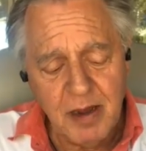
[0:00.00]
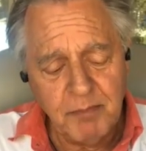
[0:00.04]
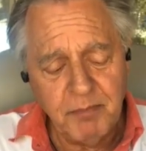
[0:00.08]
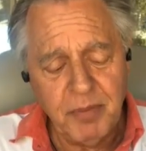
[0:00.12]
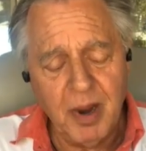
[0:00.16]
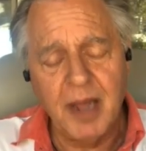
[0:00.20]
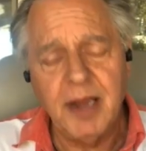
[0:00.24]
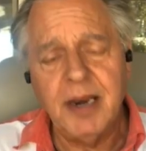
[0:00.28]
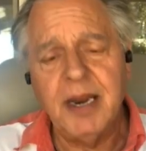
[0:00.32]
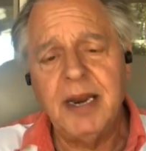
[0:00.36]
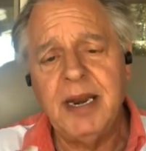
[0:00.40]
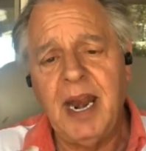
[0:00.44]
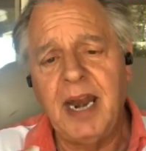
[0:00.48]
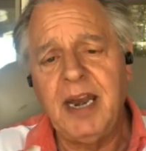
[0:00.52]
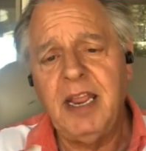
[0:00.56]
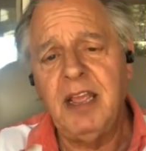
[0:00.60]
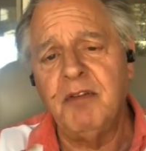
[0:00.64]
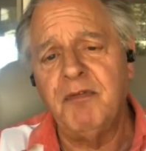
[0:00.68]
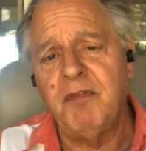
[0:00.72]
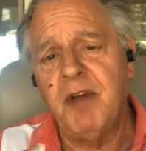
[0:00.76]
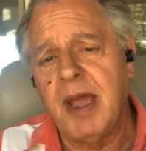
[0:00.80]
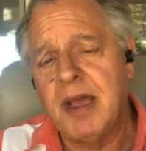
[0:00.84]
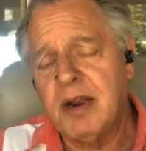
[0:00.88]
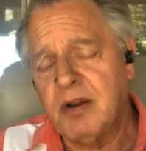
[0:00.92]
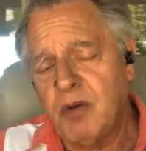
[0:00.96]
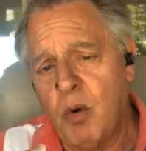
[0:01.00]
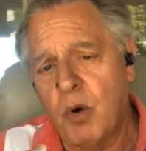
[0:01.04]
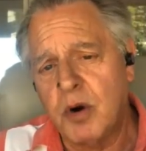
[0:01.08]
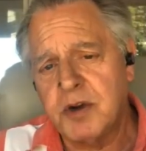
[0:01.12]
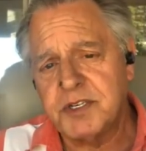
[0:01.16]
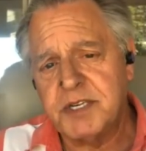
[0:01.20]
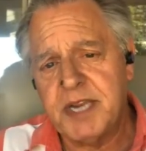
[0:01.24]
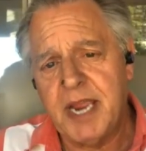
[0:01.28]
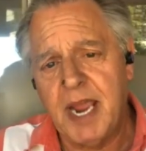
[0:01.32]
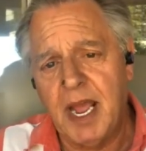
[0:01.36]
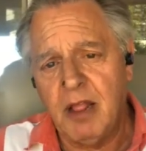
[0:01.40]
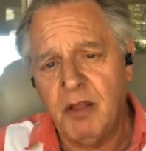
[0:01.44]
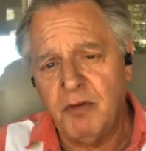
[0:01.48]
But in any event, of course,
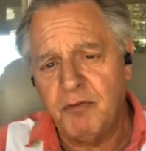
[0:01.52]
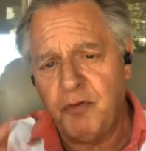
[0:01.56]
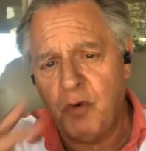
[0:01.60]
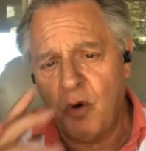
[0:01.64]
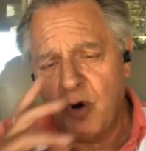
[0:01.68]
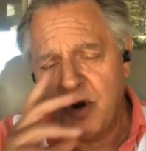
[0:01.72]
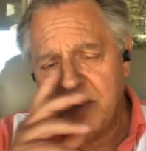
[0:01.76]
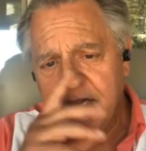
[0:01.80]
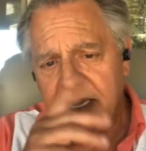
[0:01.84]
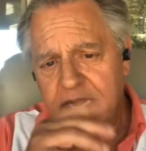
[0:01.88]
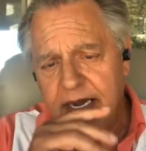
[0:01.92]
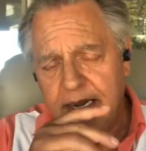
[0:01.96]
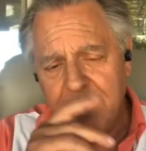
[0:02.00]
California